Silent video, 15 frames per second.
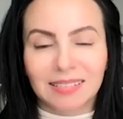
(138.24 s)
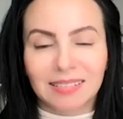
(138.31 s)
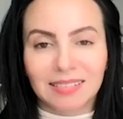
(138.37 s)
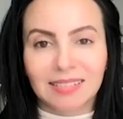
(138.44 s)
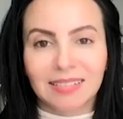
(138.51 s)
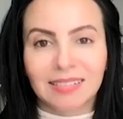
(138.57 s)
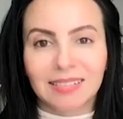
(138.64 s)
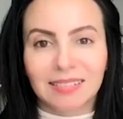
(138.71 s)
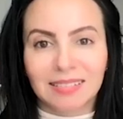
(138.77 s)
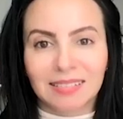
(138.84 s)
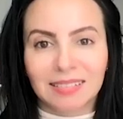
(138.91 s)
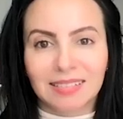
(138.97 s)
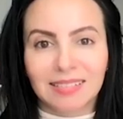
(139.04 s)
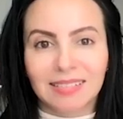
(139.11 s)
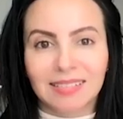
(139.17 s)

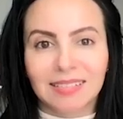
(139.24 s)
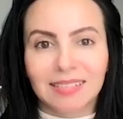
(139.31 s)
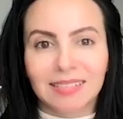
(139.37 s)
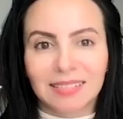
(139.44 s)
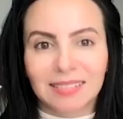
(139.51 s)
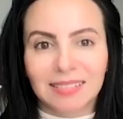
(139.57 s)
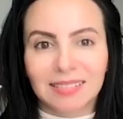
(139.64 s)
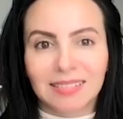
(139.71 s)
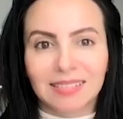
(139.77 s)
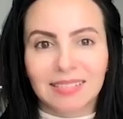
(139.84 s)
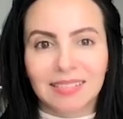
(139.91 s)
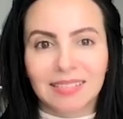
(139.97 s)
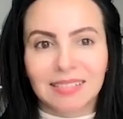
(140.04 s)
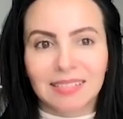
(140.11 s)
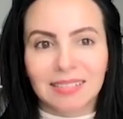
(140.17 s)
The person shown says nothing.